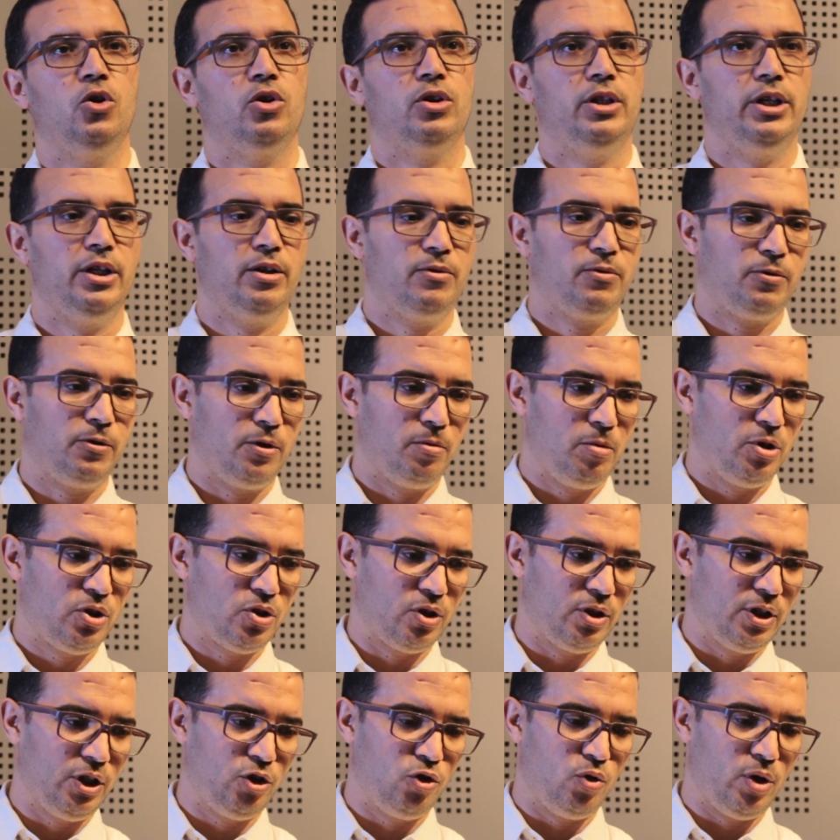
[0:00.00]
the
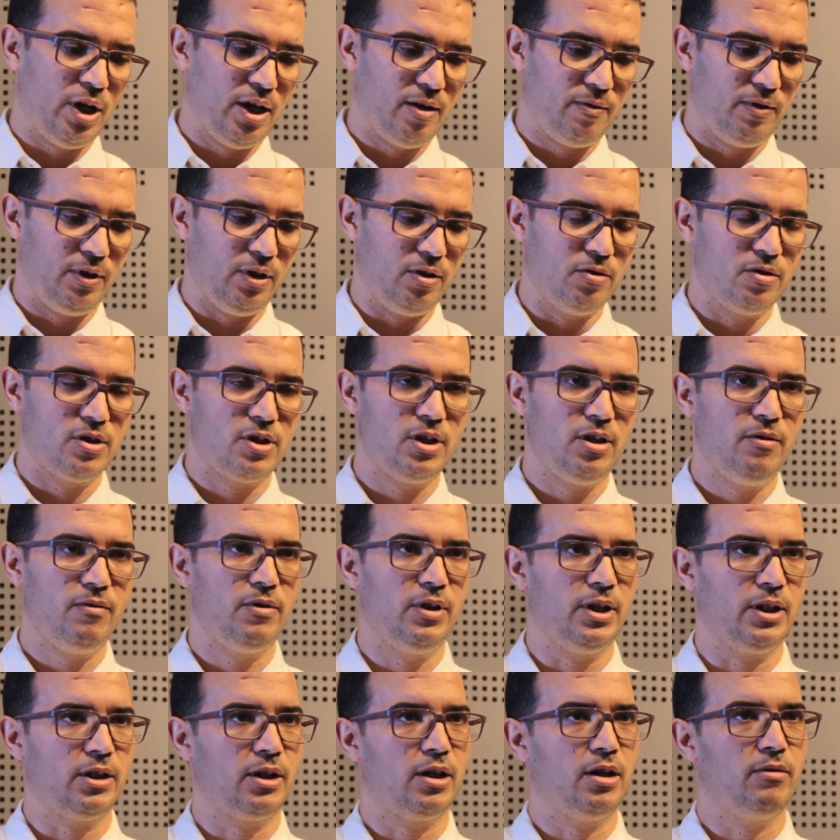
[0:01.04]
information that you have in the
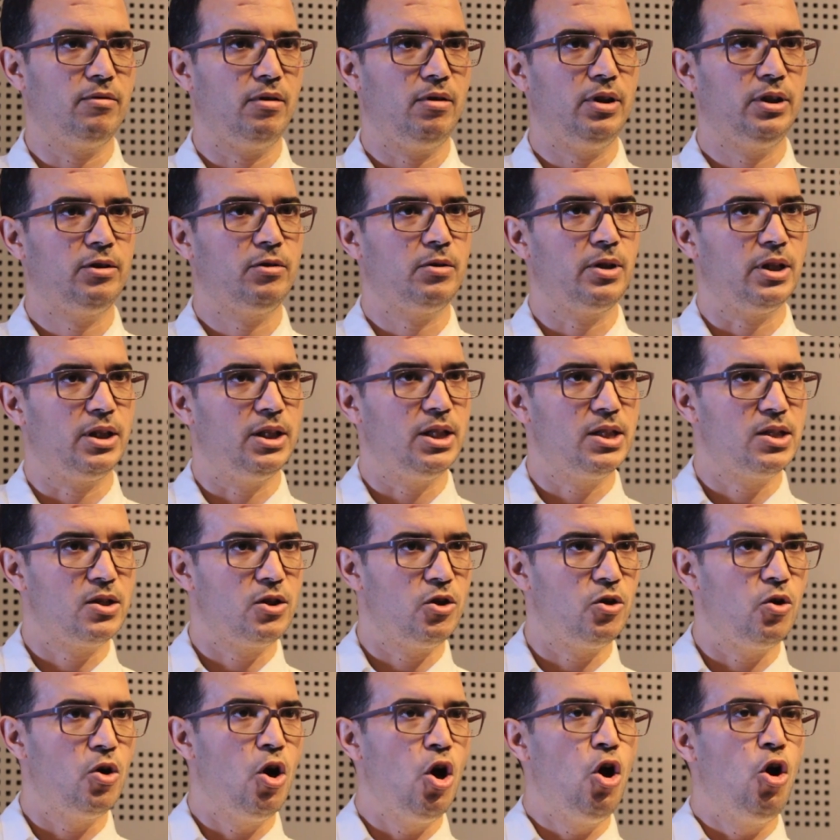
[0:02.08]
CV and cover letter, and they
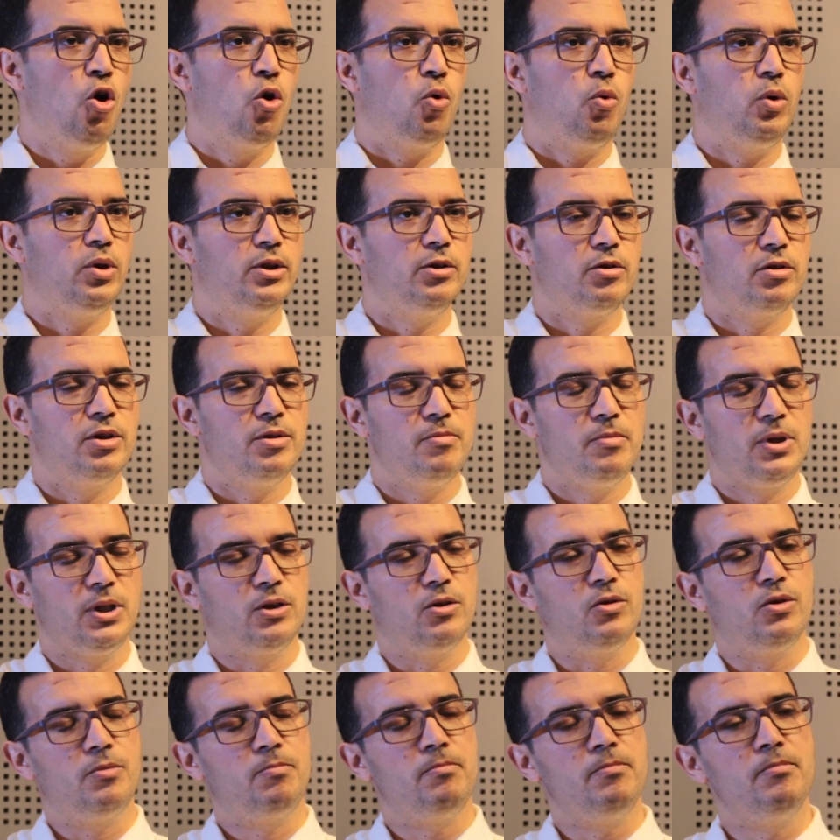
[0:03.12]
see whether they meet
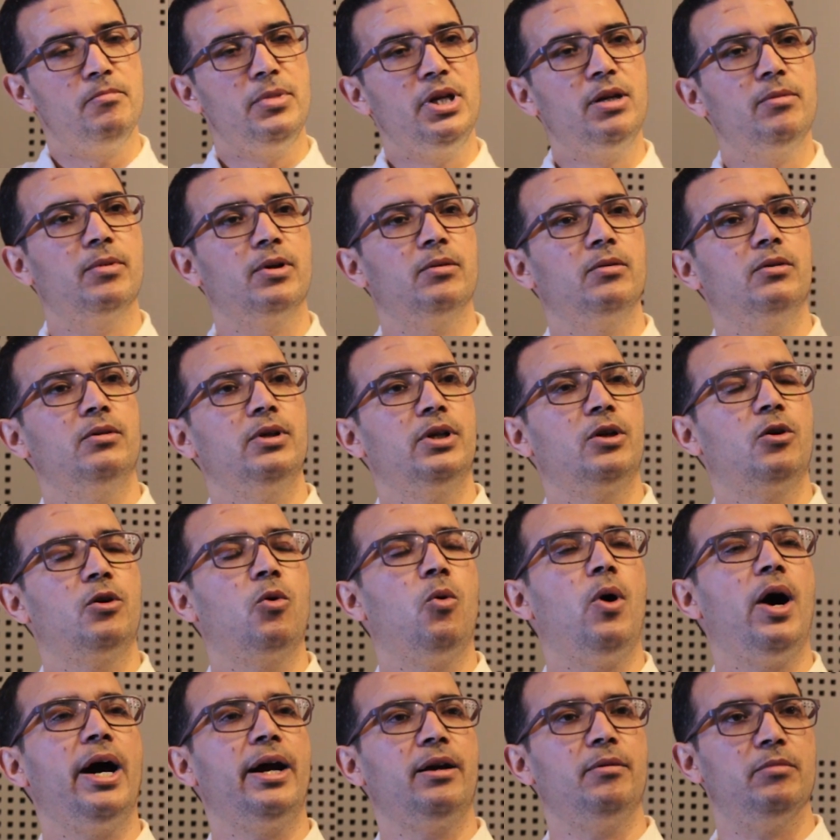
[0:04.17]
the minimum
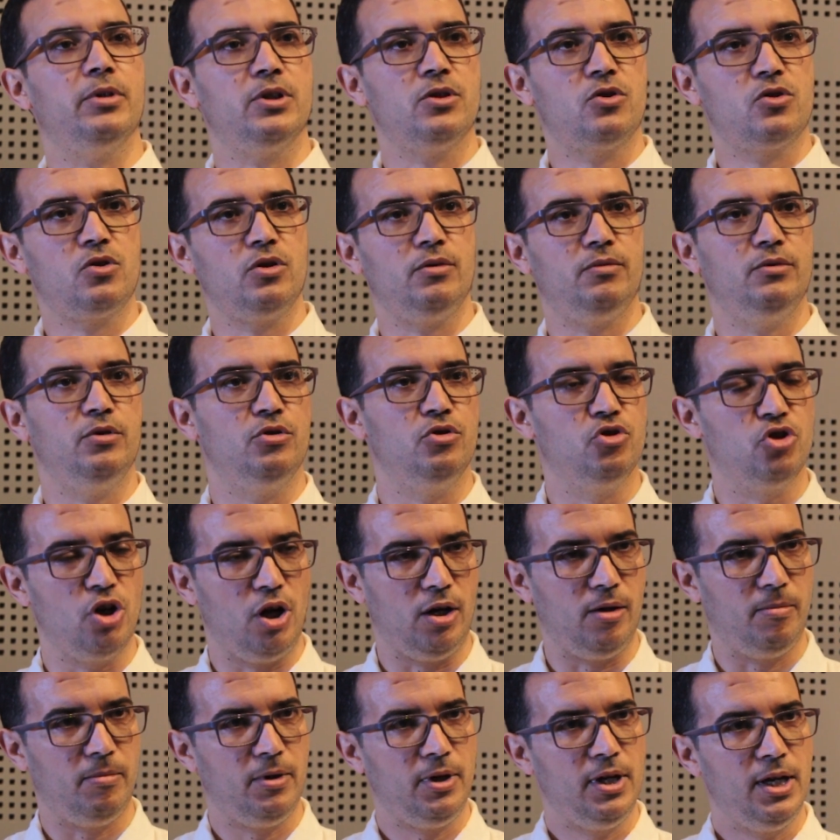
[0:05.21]
requirements of the
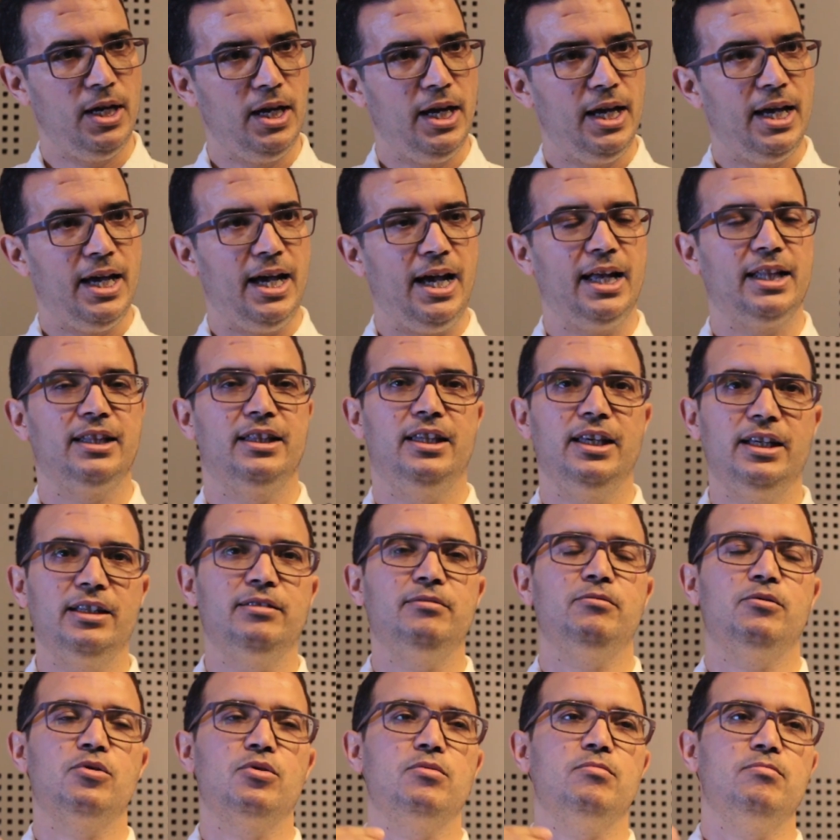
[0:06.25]
job, and then
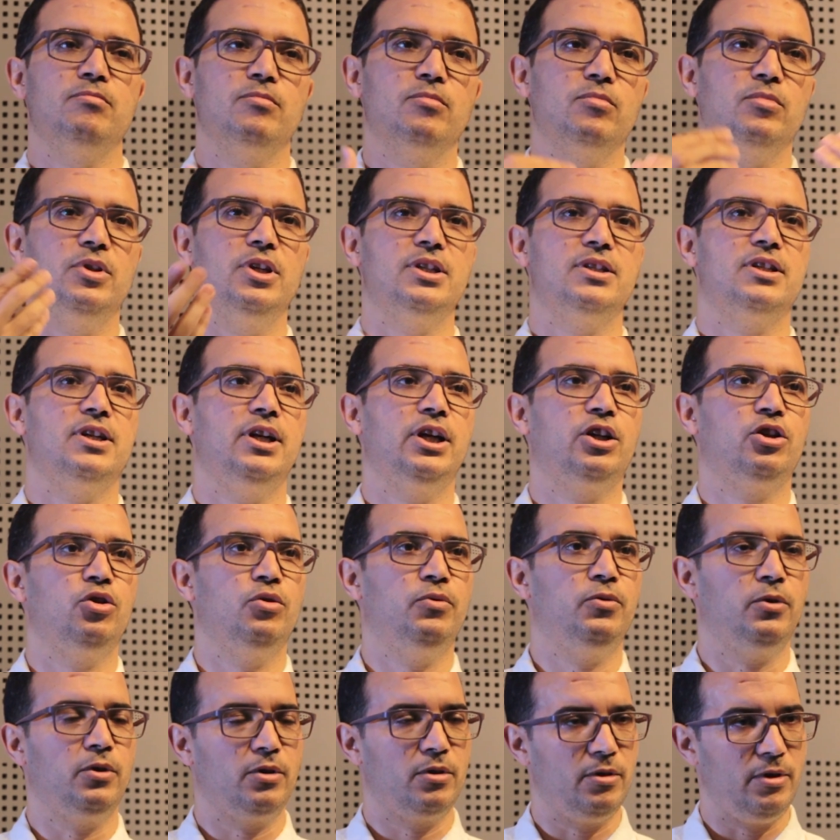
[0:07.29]
they select you
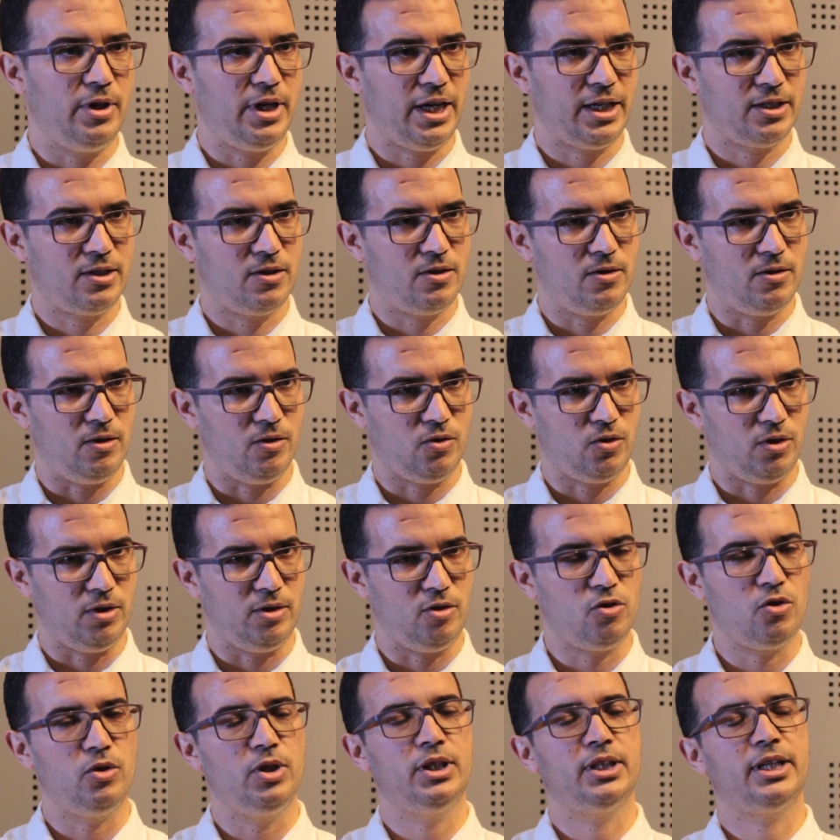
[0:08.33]
for the next session.
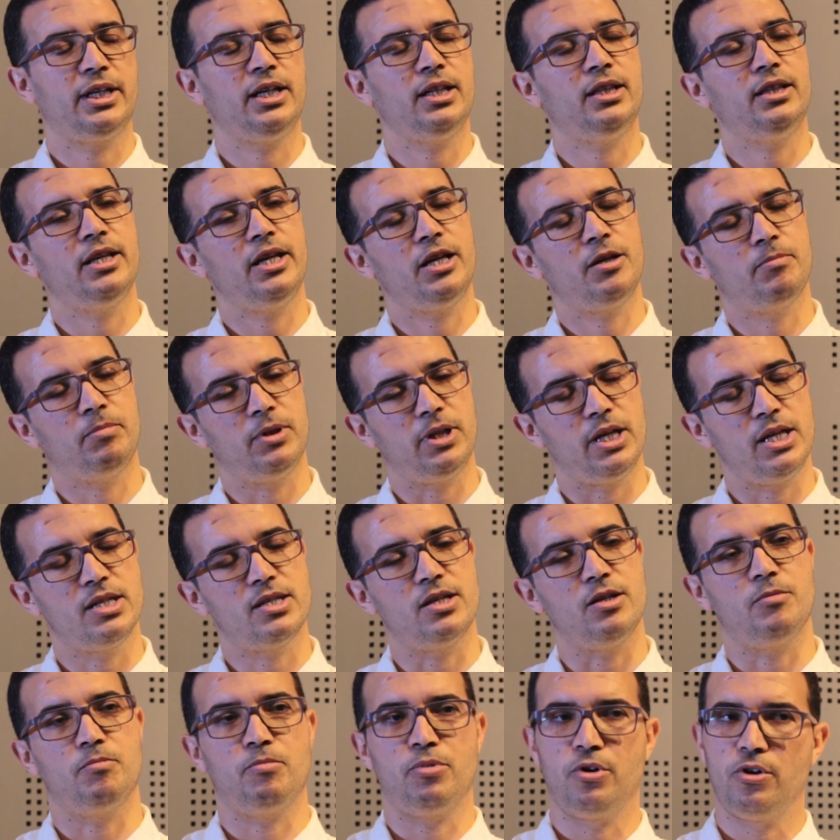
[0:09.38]
So it can take place
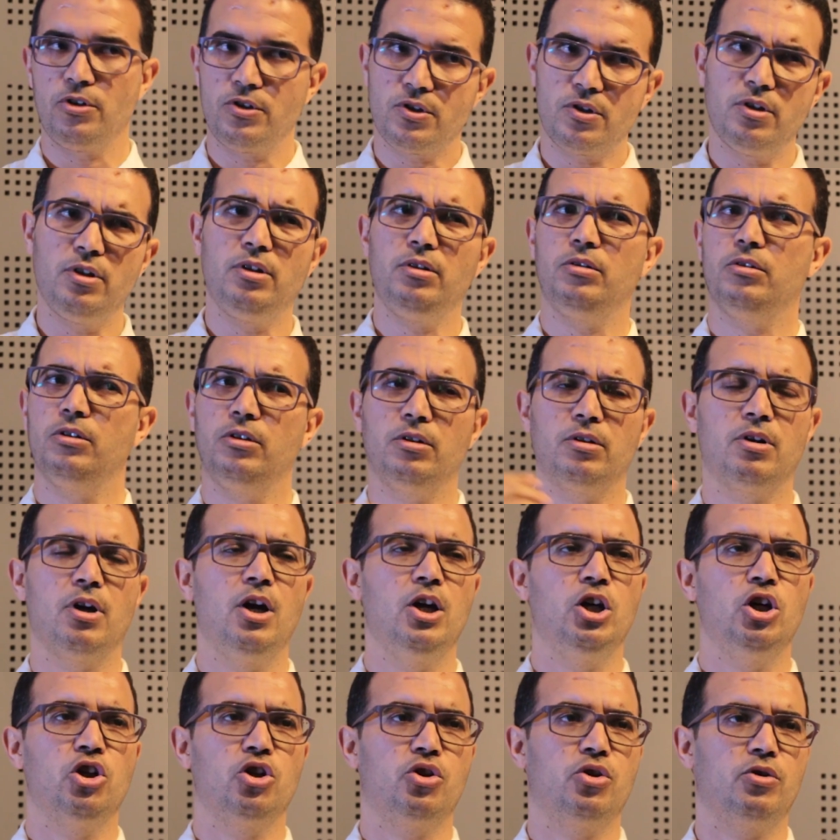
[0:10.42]
in person or
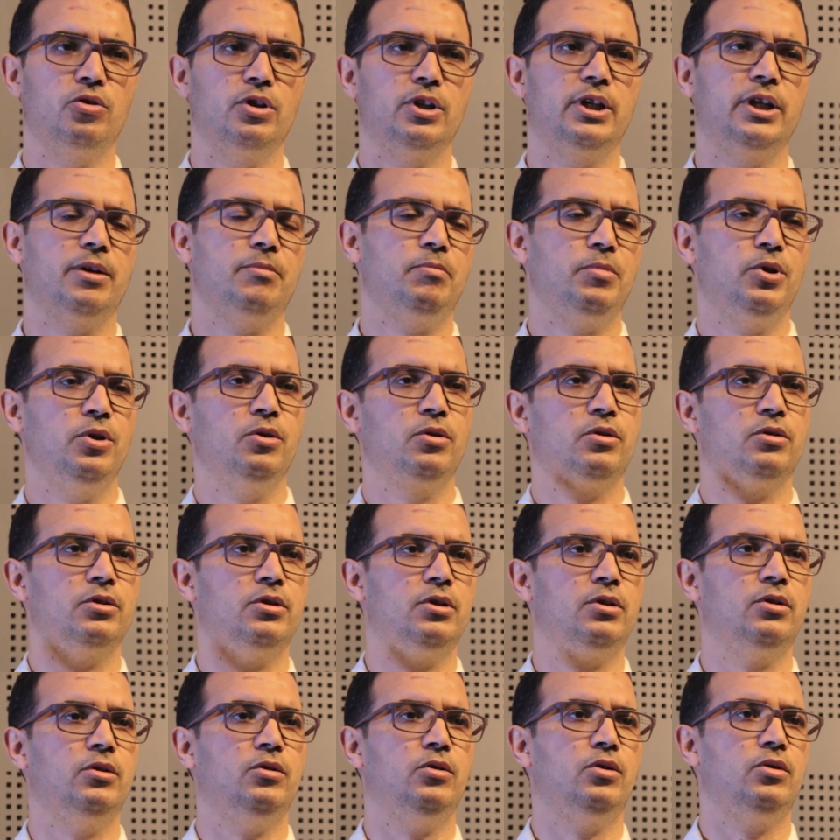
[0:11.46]
through the
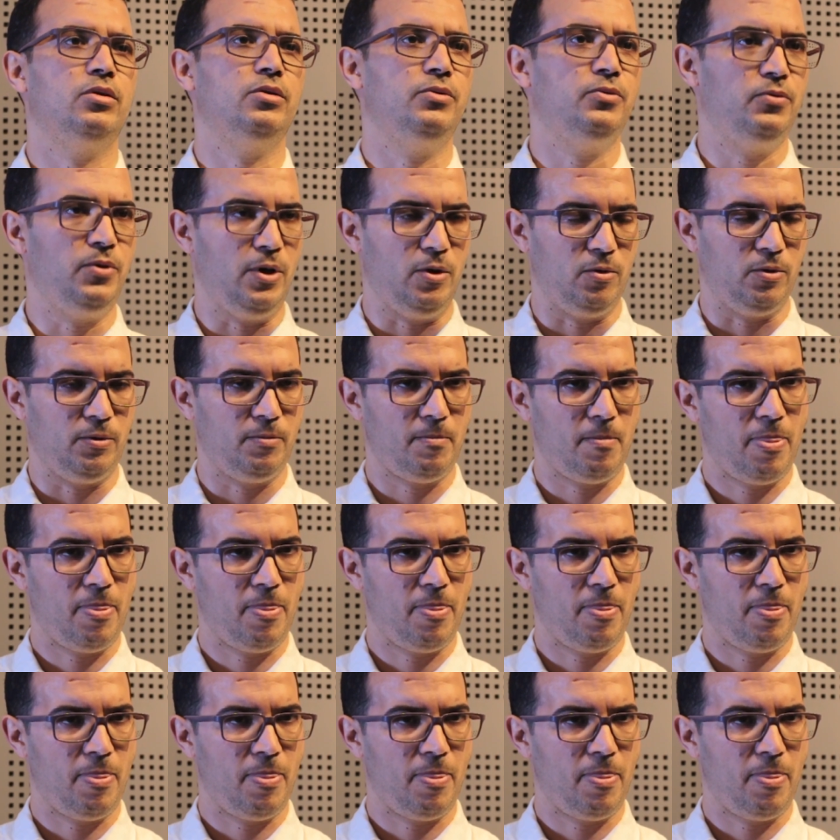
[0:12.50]
computer or the phone.